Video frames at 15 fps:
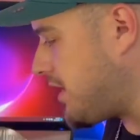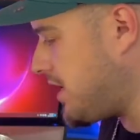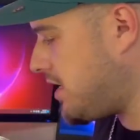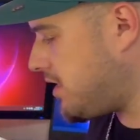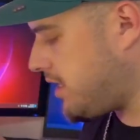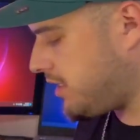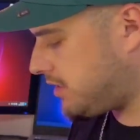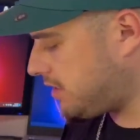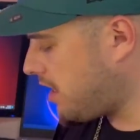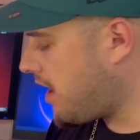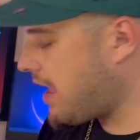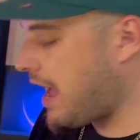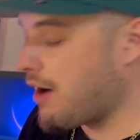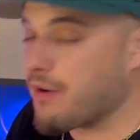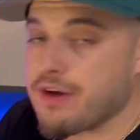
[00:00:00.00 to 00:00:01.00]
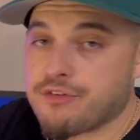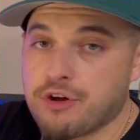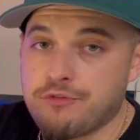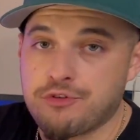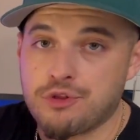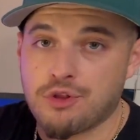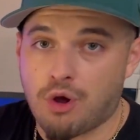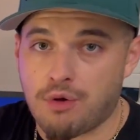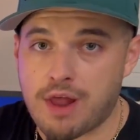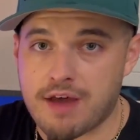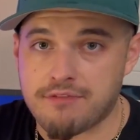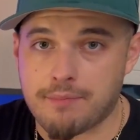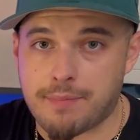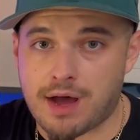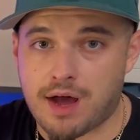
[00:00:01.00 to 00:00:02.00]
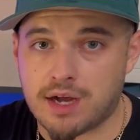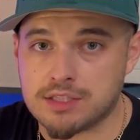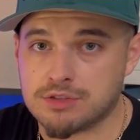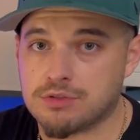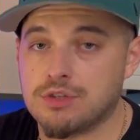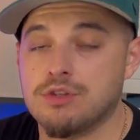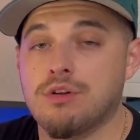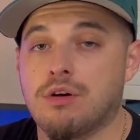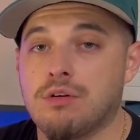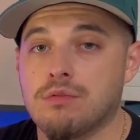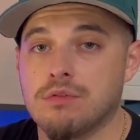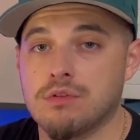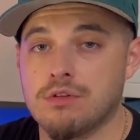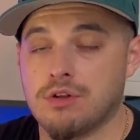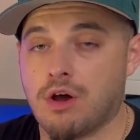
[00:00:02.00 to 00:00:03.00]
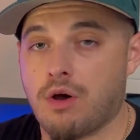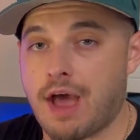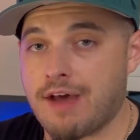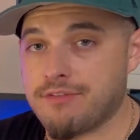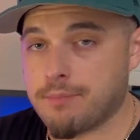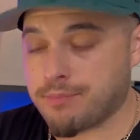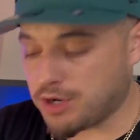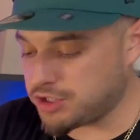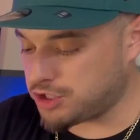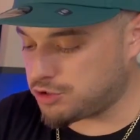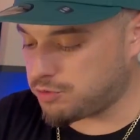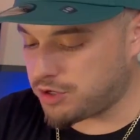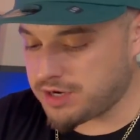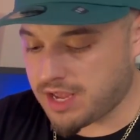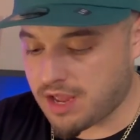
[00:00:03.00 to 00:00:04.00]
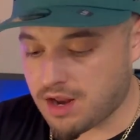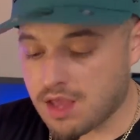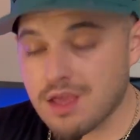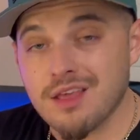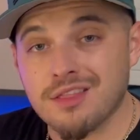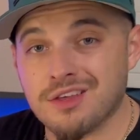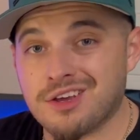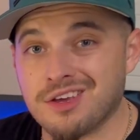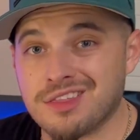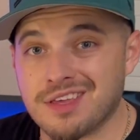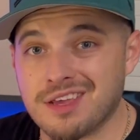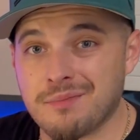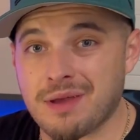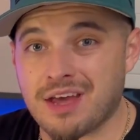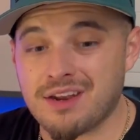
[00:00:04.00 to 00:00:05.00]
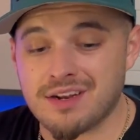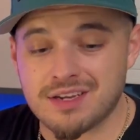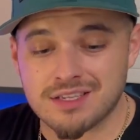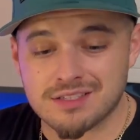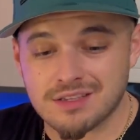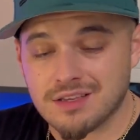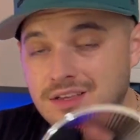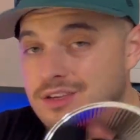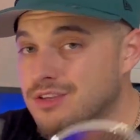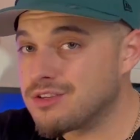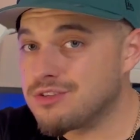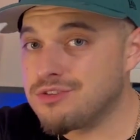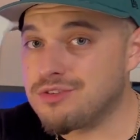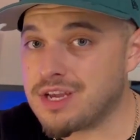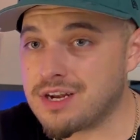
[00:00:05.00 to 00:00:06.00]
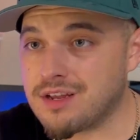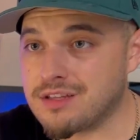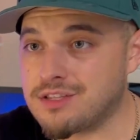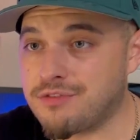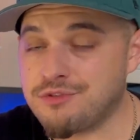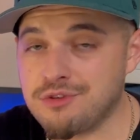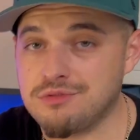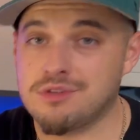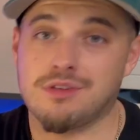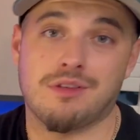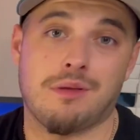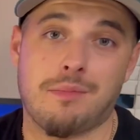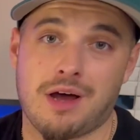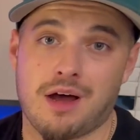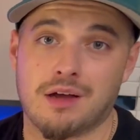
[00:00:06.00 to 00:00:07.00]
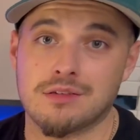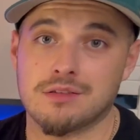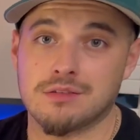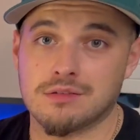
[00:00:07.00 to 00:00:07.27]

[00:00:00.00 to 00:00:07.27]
need this. However, if you don't have a box, or you don't, haven't purchased one yet, the good thing about it is you get a diffuser in the box,